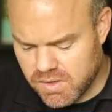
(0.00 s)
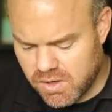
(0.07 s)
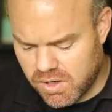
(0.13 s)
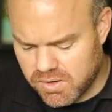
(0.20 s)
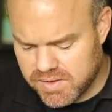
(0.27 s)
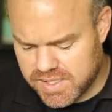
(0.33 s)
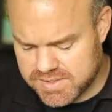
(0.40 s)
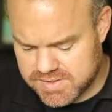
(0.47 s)

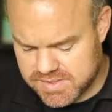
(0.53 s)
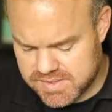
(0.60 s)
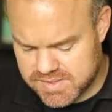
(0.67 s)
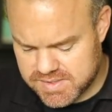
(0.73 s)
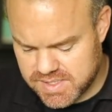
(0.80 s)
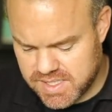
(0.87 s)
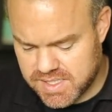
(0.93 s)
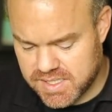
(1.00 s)
All that to
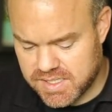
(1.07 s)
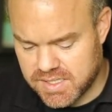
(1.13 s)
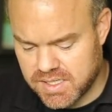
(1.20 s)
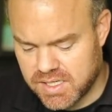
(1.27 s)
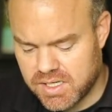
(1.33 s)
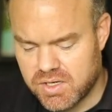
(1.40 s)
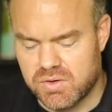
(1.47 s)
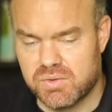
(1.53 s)
say,
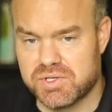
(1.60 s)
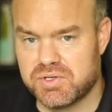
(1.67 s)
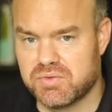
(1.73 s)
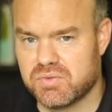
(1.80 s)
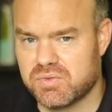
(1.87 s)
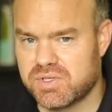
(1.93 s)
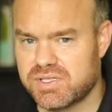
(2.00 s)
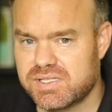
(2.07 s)
when you
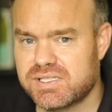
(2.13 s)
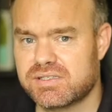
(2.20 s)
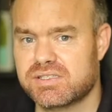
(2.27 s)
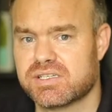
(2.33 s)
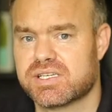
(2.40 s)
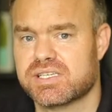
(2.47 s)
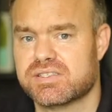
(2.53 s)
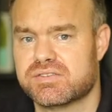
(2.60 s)
really
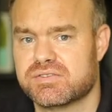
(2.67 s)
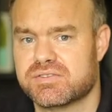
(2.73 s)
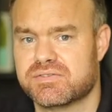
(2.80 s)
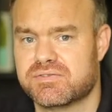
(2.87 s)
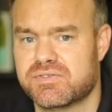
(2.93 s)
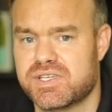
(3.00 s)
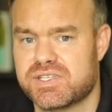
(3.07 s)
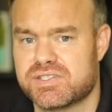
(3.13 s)
look into
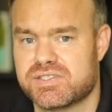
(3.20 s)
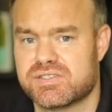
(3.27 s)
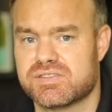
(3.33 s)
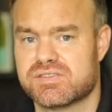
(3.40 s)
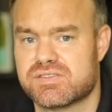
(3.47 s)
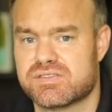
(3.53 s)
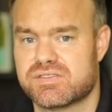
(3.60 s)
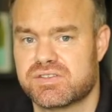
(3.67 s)

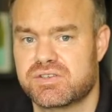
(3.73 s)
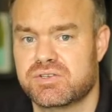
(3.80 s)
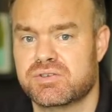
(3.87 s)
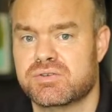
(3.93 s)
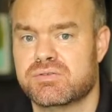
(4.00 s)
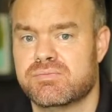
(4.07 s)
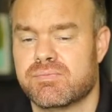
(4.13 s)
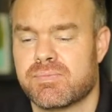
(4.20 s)
Ephesians
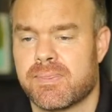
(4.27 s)
2